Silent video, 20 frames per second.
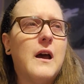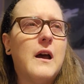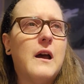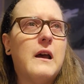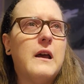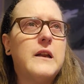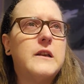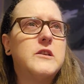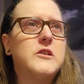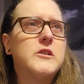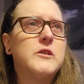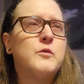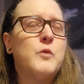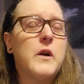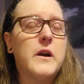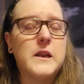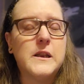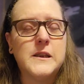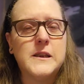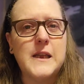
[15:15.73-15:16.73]
I just
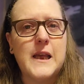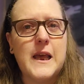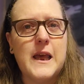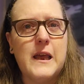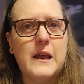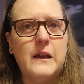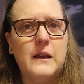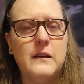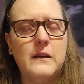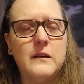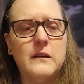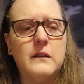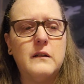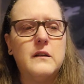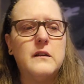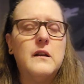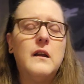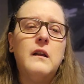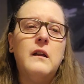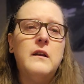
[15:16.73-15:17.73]
want to say,
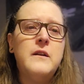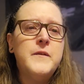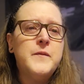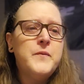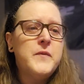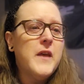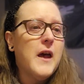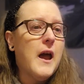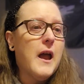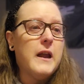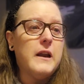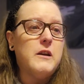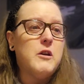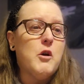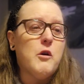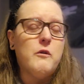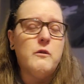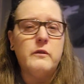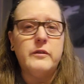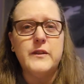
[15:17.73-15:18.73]
I
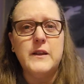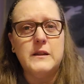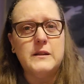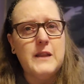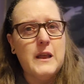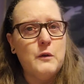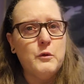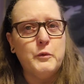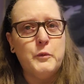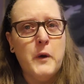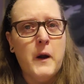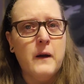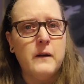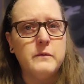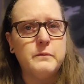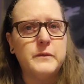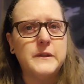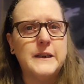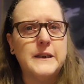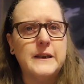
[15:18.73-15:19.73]
know that they will
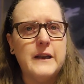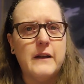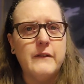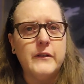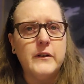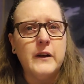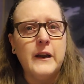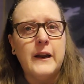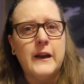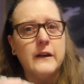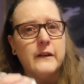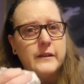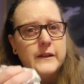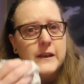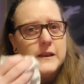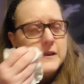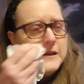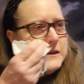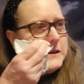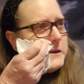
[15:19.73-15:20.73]
probably never hear
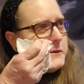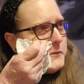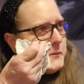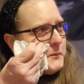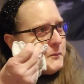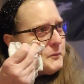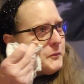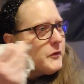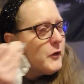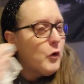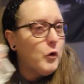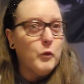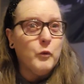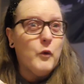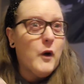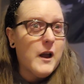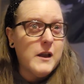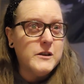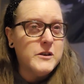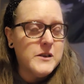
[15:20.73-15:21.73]
this or
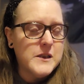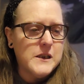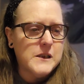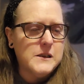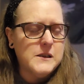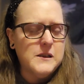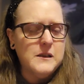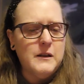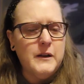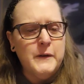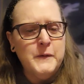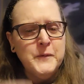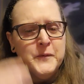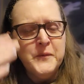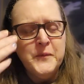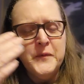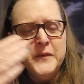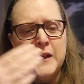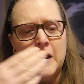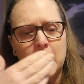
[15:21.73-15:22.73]
watch this,
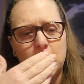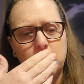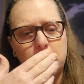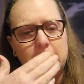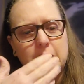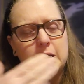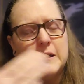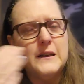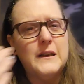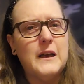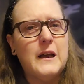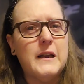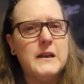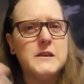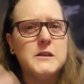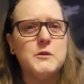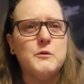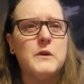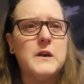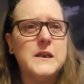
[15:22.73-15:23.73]
but I
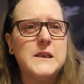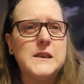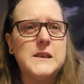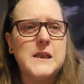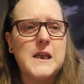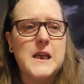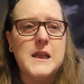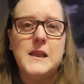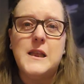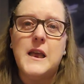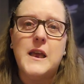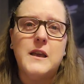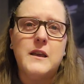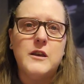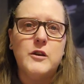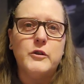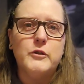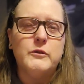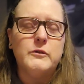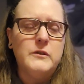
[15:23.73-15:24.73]
just want to say thank
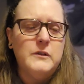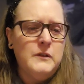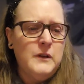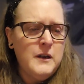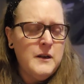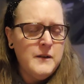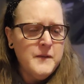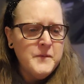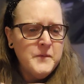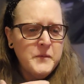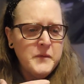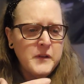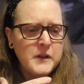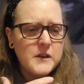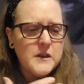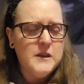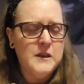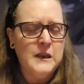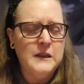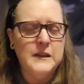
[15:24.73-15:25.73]
you
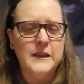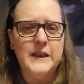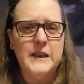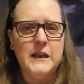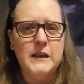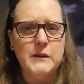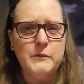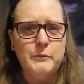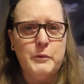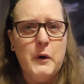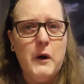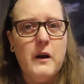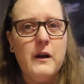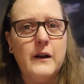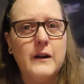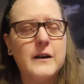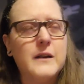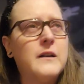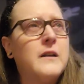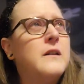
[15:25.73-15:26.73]
to Linkin
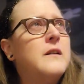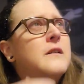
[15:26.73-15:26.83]
Park.